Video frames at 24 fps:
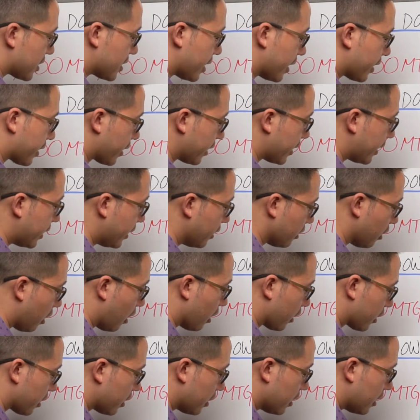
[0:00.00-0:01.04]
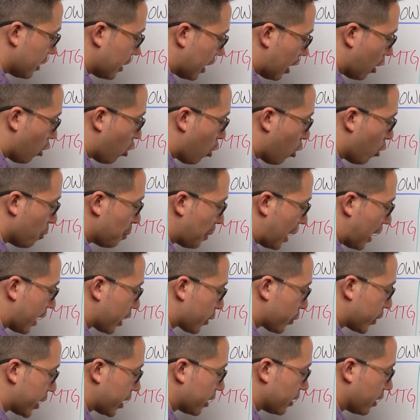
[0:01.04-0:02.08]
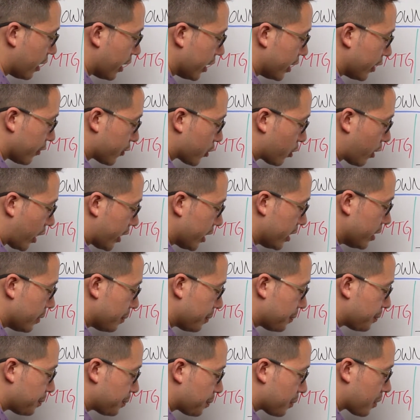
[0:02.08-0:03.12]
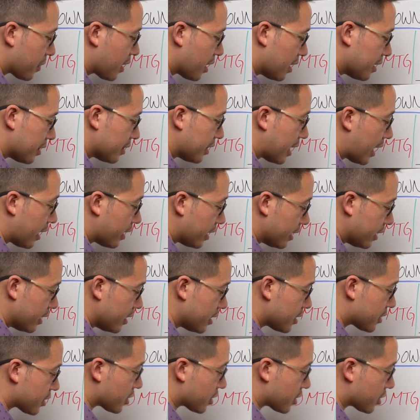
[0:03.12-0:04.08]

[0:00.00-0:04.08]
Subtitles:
take a HELOC, a home equity line of credit that is